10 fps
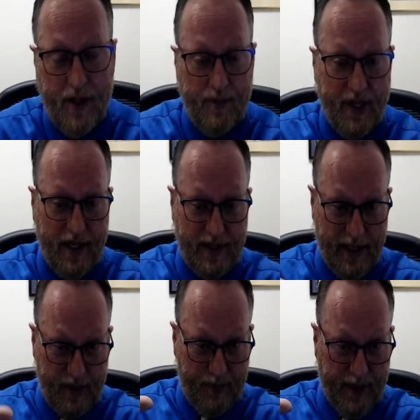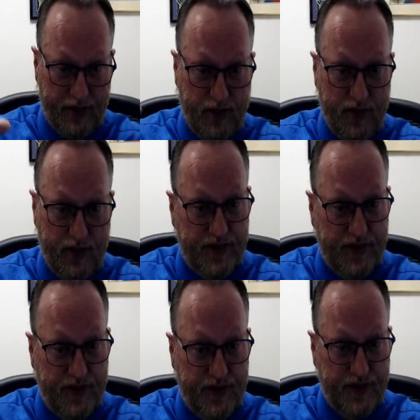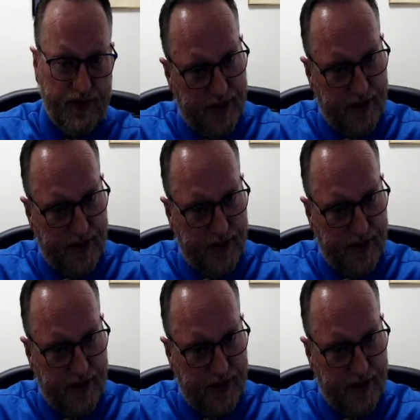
But take a picture, Zell, if you